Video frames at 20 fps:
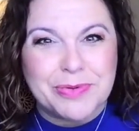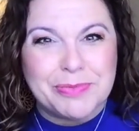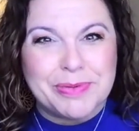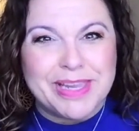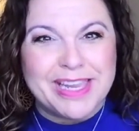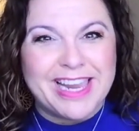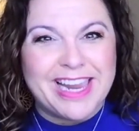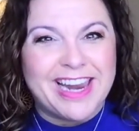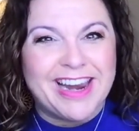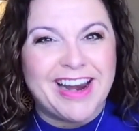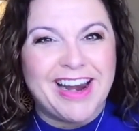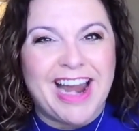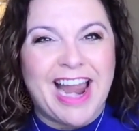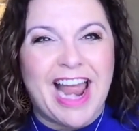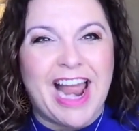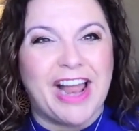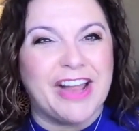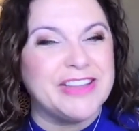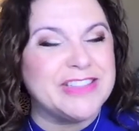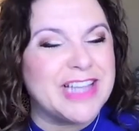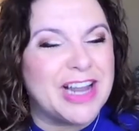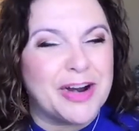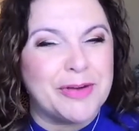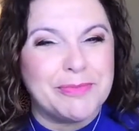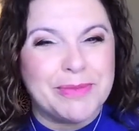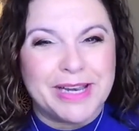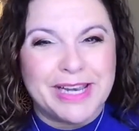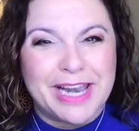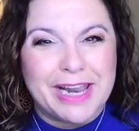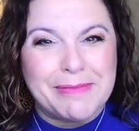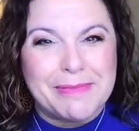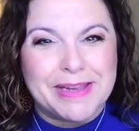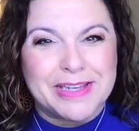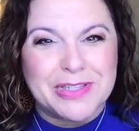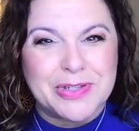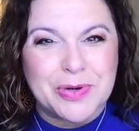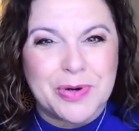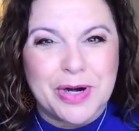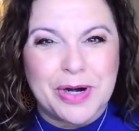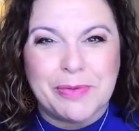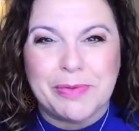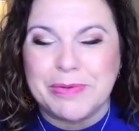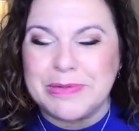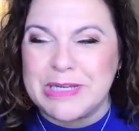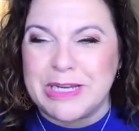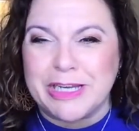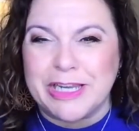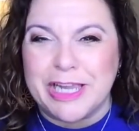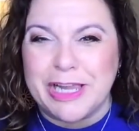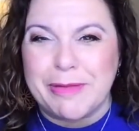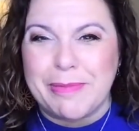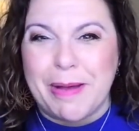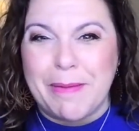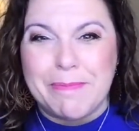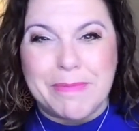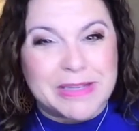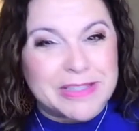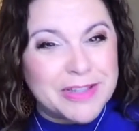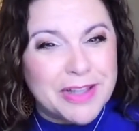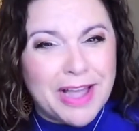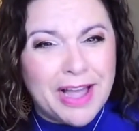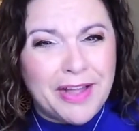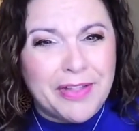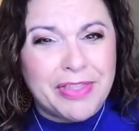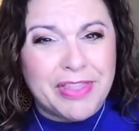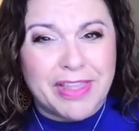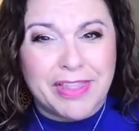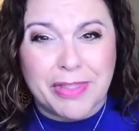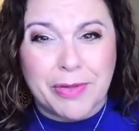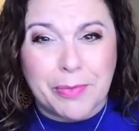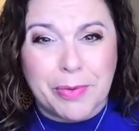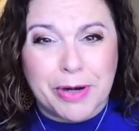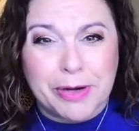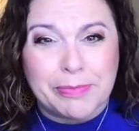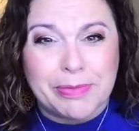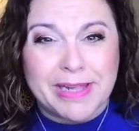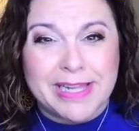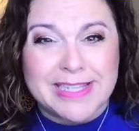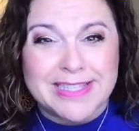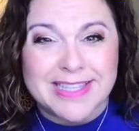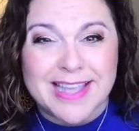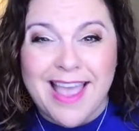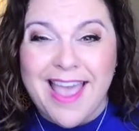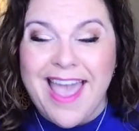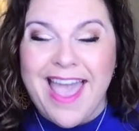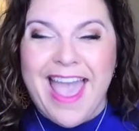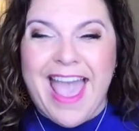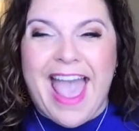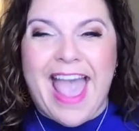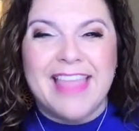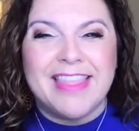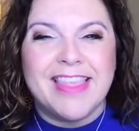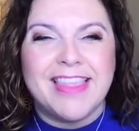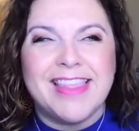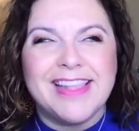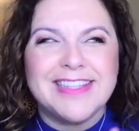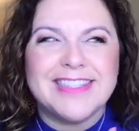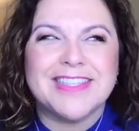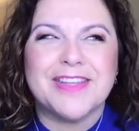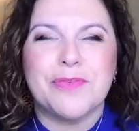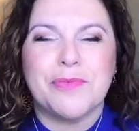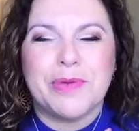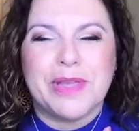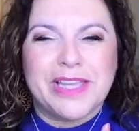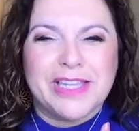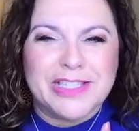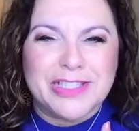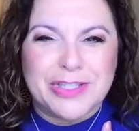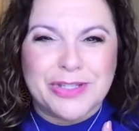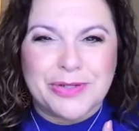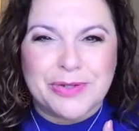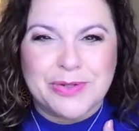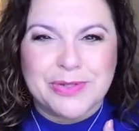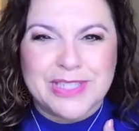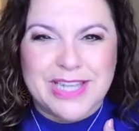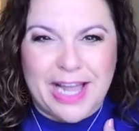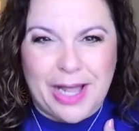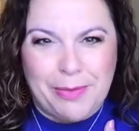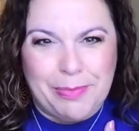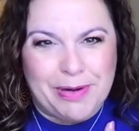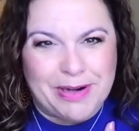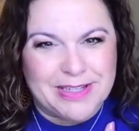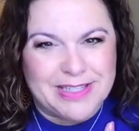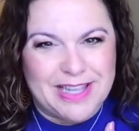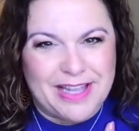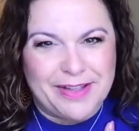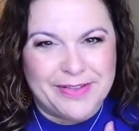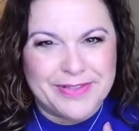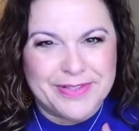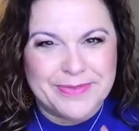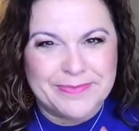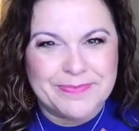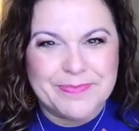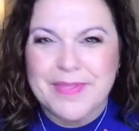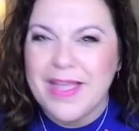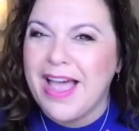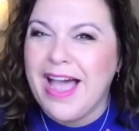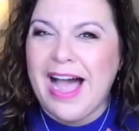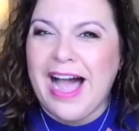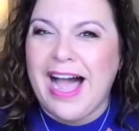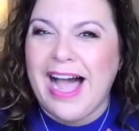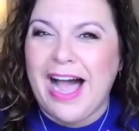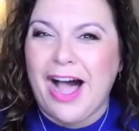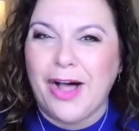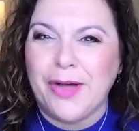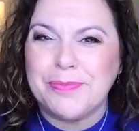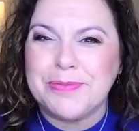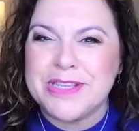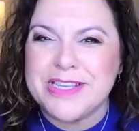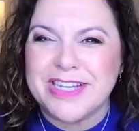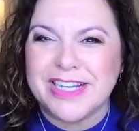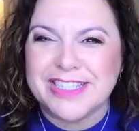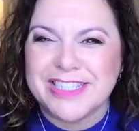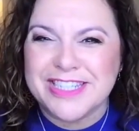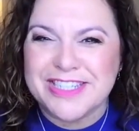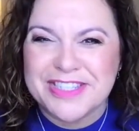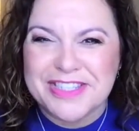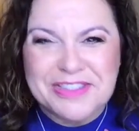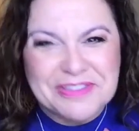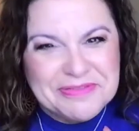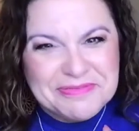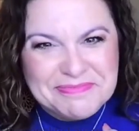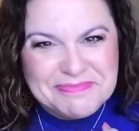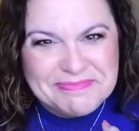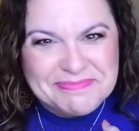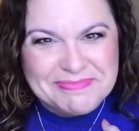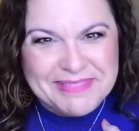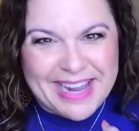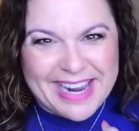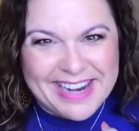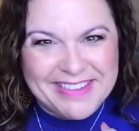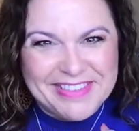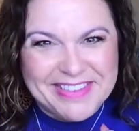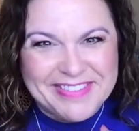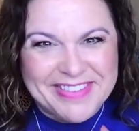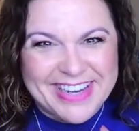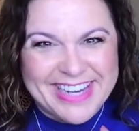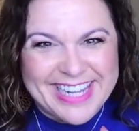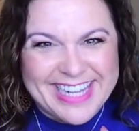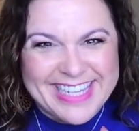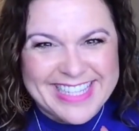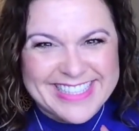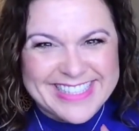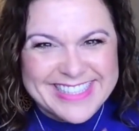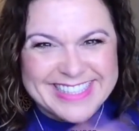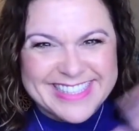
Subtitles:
will be here as our Monday mentor, and we'll be talking about mental health in the workplace and the things that we can do to help ourselves. Hope to talk to you soon. Bye, everybody.